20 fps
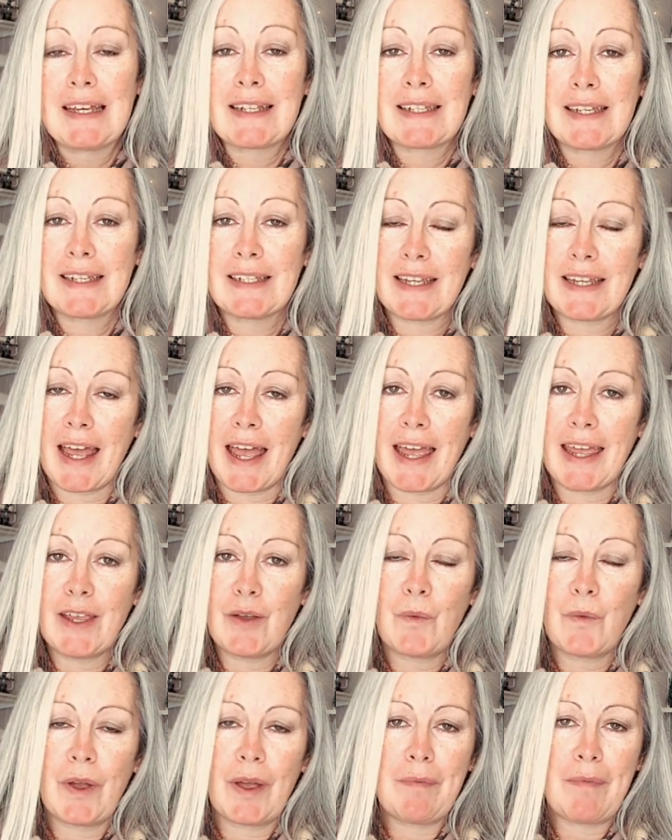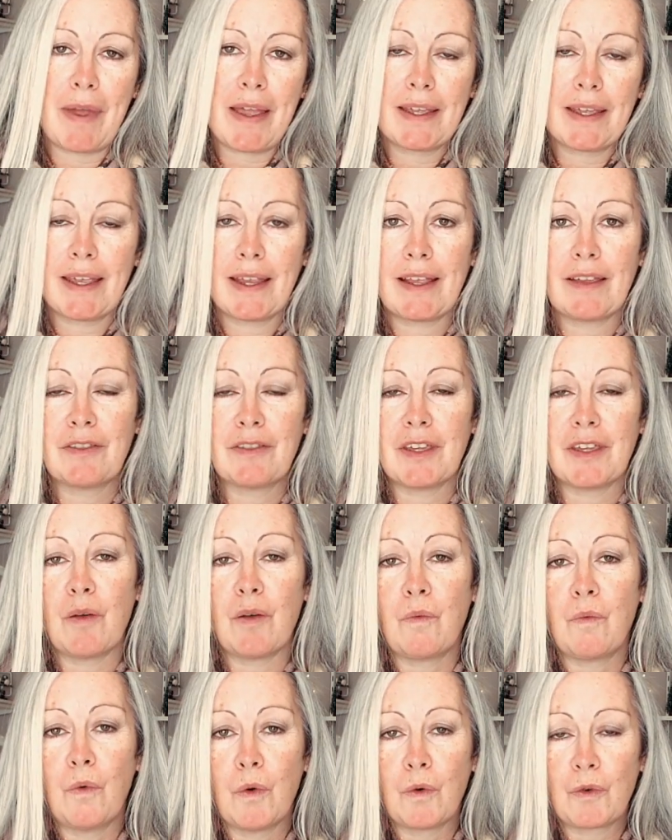Today we're making the
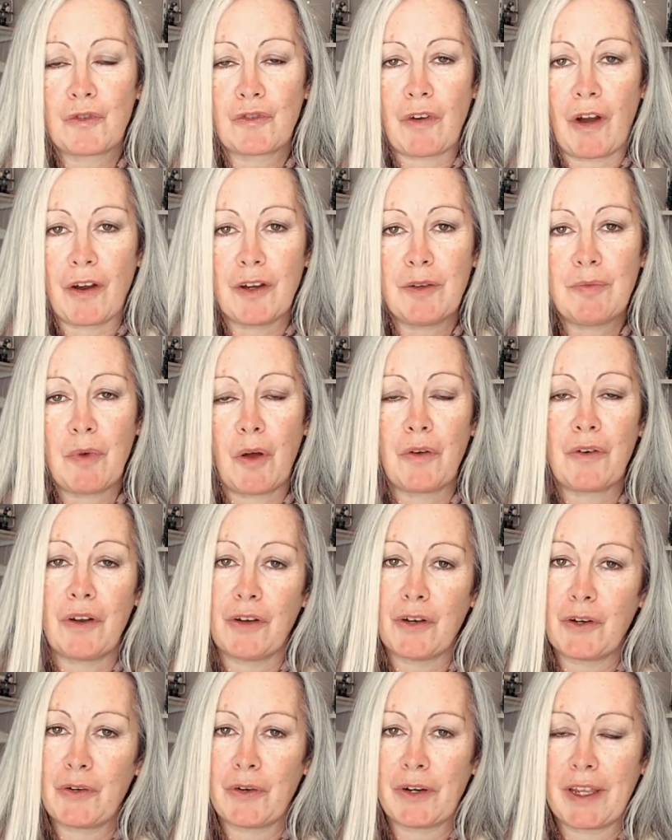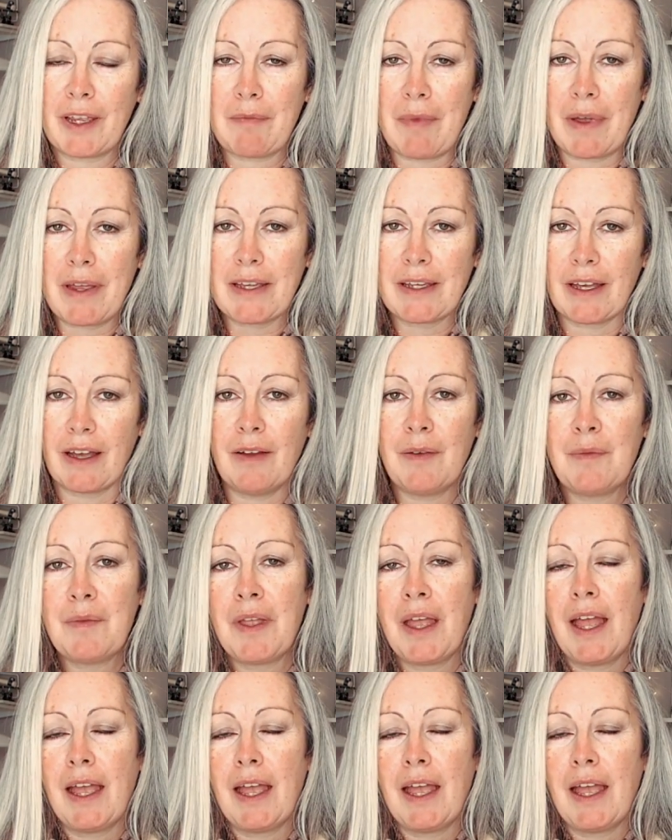wardrobe on our Cricut Maker.